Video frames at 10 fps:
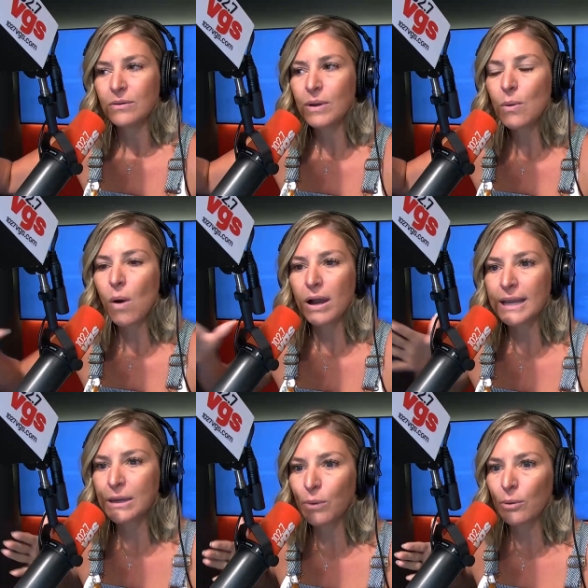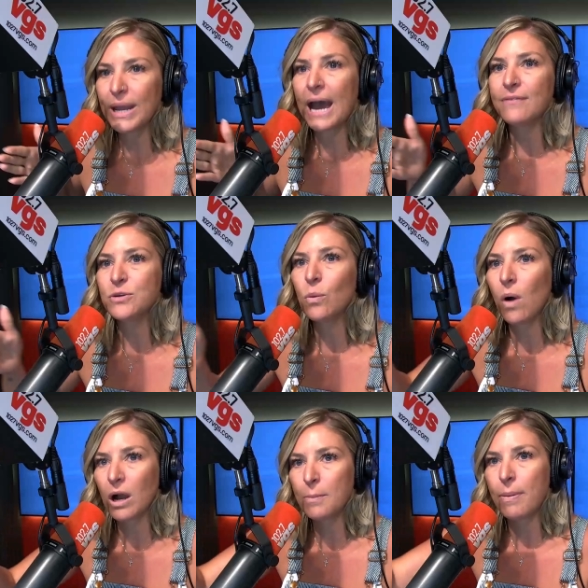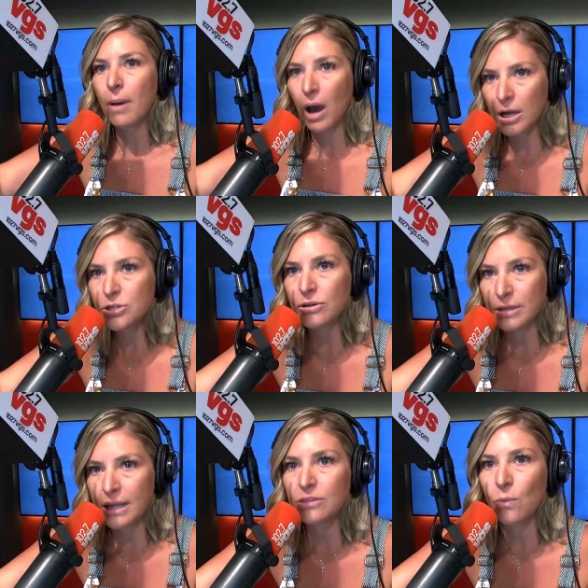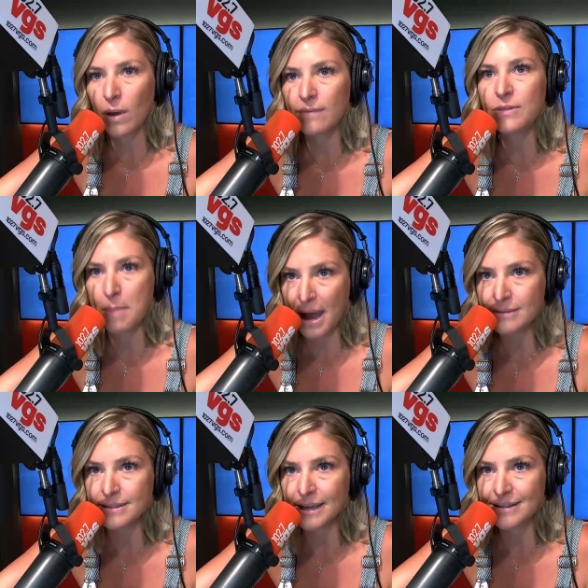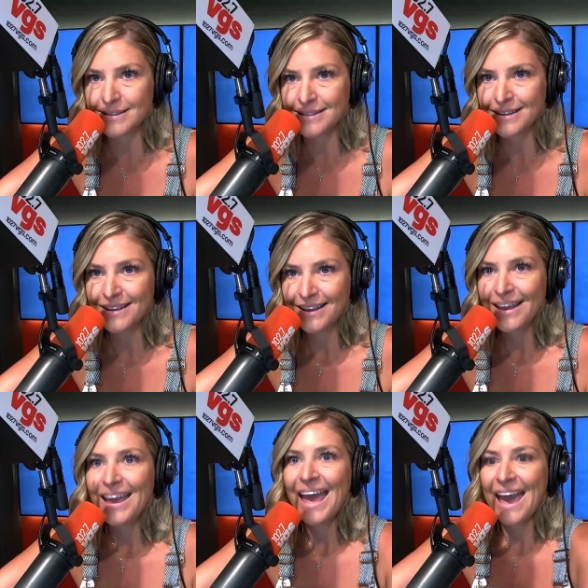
We walk in where we have to walk underneath one of the baskets. Oh no.